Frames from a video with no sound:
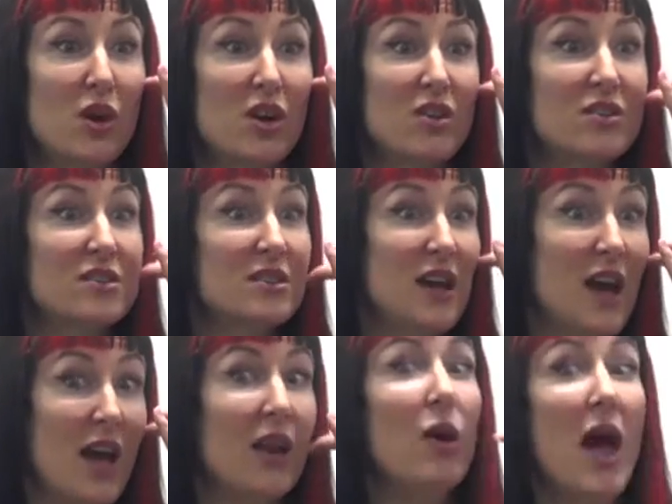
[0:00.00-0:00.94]
world
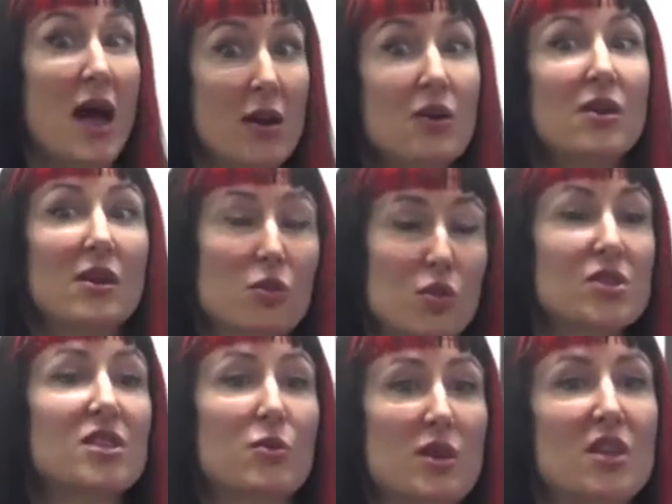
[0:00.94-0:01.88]
and
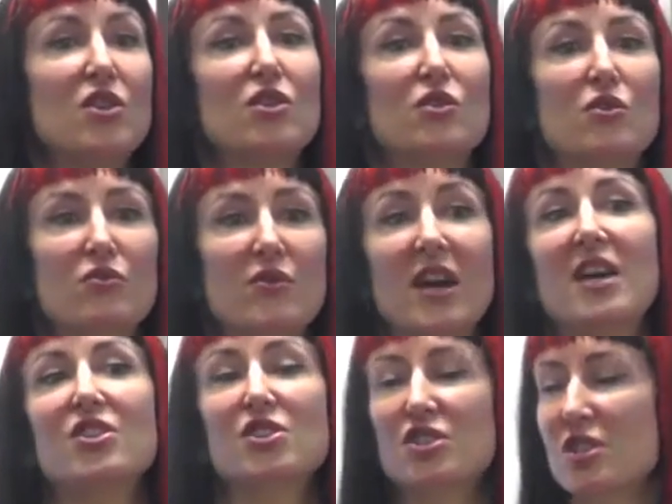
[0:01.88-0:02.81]
also within your
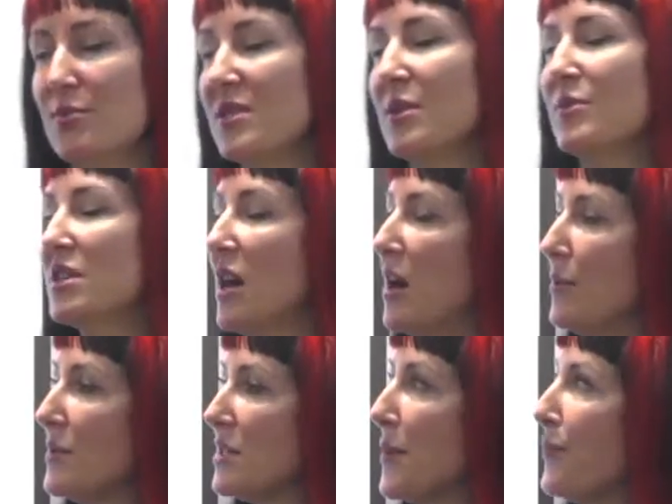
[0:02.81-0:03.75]
relationship
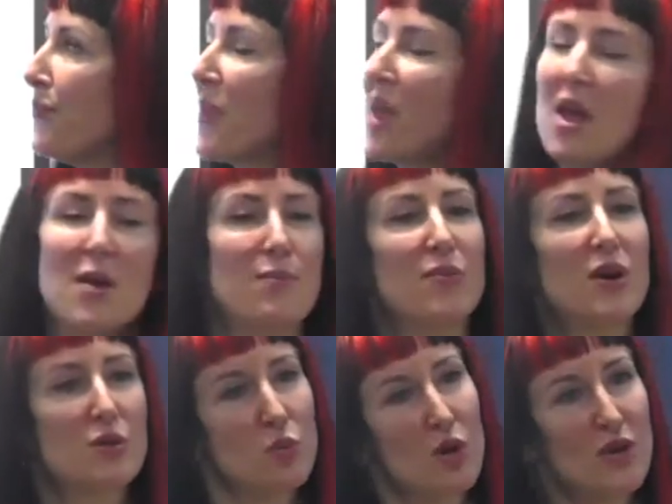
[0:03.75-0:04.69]
sometimes.
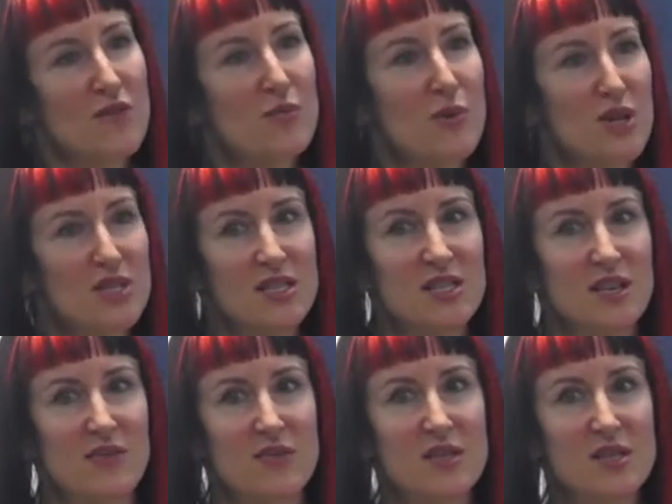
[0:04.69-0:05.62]
But what are the
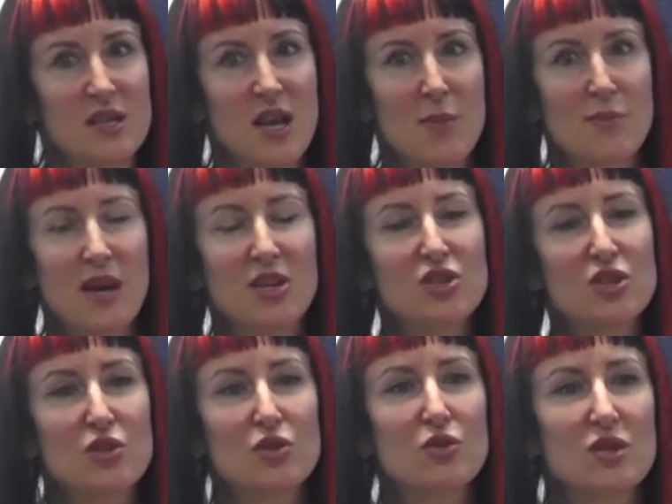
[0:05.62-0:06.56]
positives? Meg
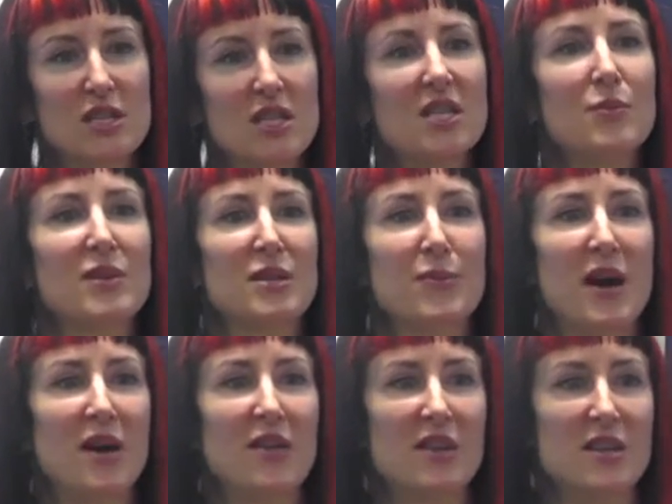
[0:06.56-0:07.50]
John talked a little bit
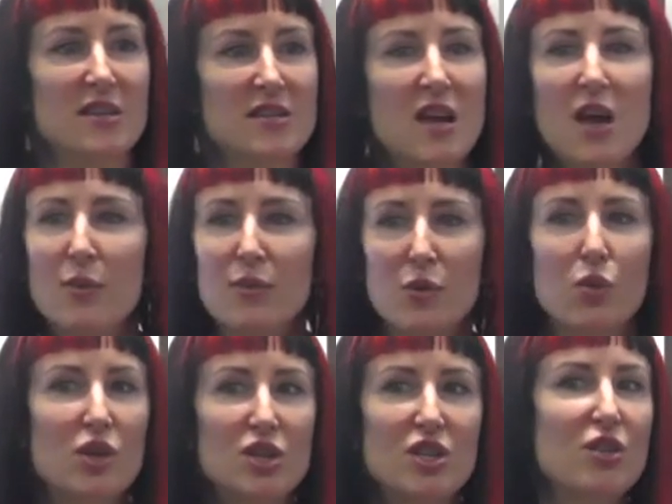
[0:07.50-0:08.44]
about this, but
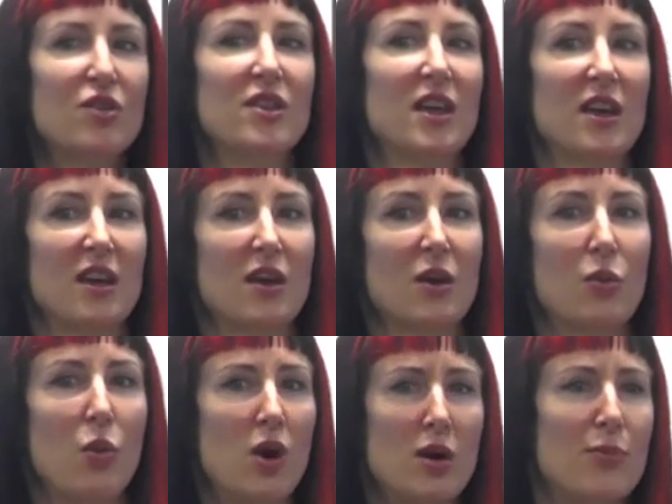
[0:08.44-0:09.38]
what do you think?
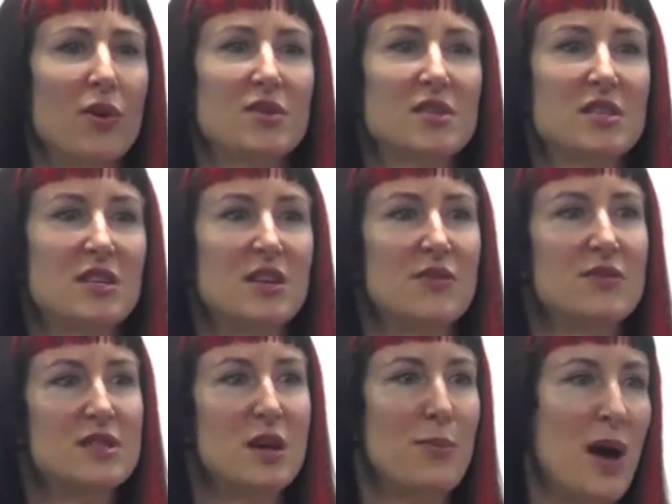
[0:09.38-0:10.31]
What are
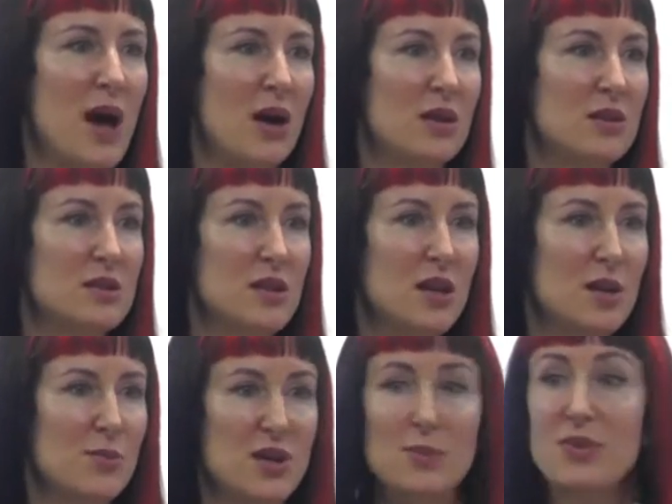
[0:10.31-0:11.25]
positives about
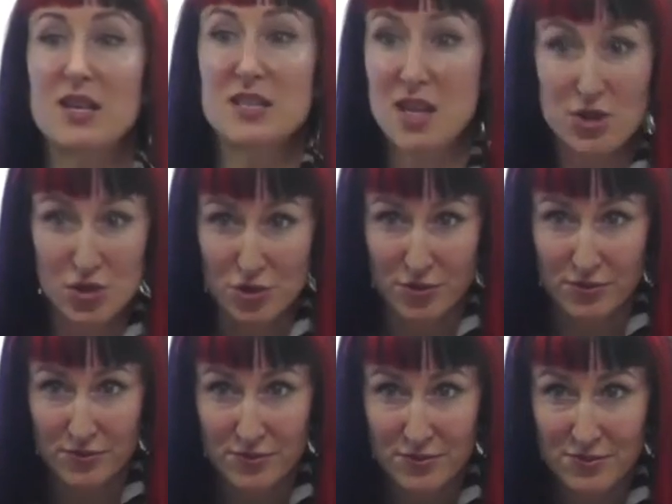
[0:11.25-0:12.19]
being bisexual?
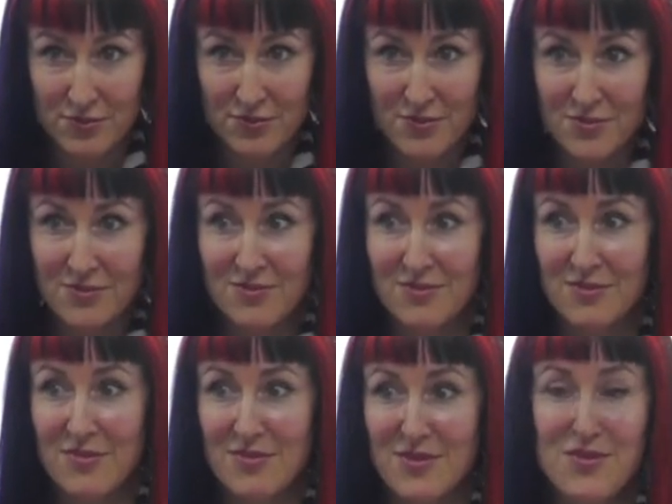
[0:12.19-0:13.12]

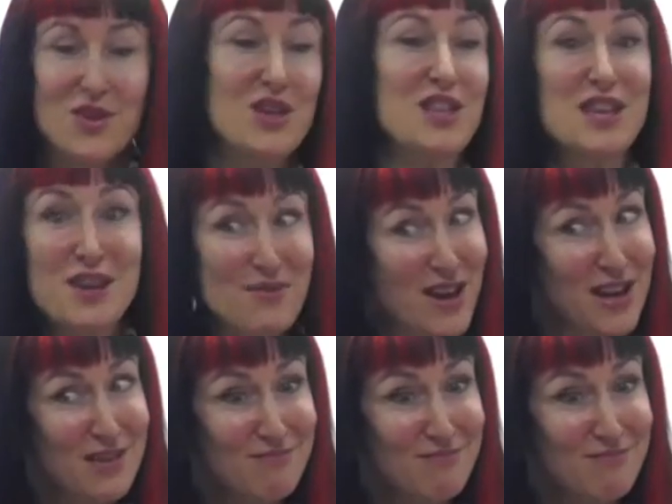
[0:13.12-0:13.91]
If you can think of any.